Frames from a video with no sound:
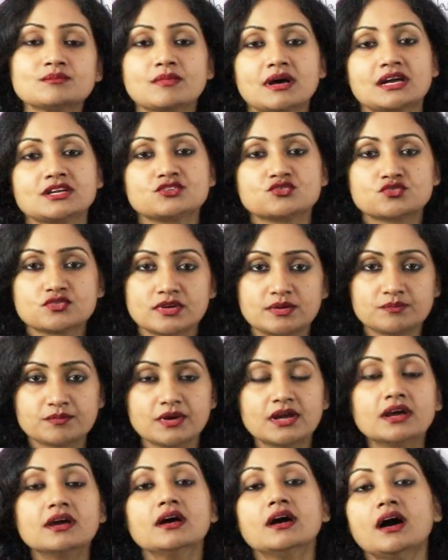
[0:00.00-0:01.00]
my trip.
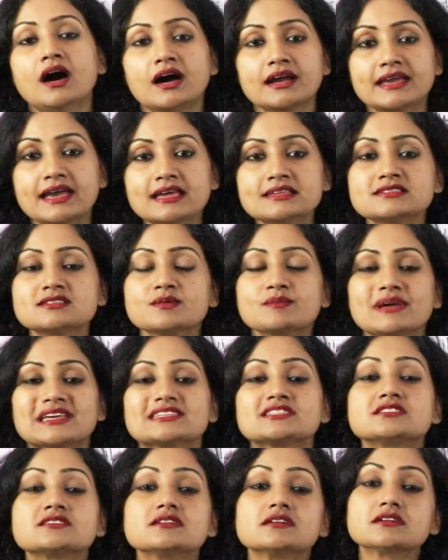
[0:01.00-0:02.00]
Again, some
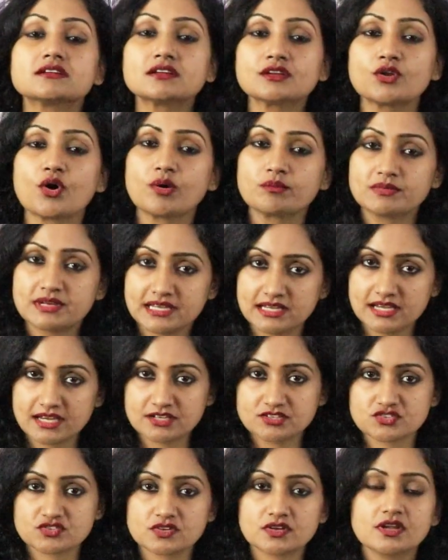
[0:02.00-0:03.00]
external
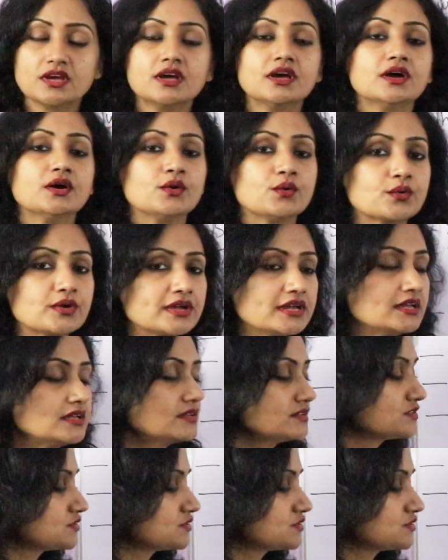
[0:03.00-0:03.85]
obligation. Okay,